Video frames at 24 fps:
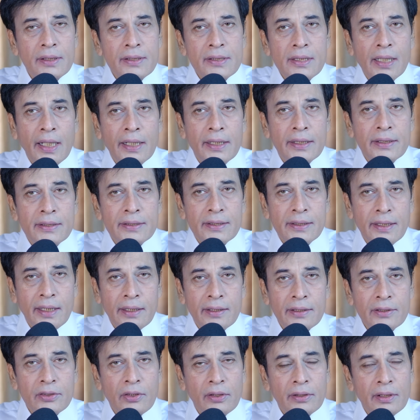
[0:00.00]
sides, that
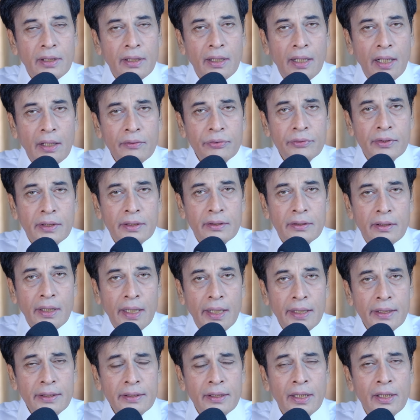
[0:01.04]
is on the left and
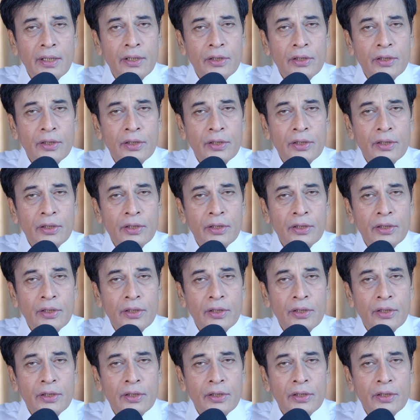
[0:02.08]
right,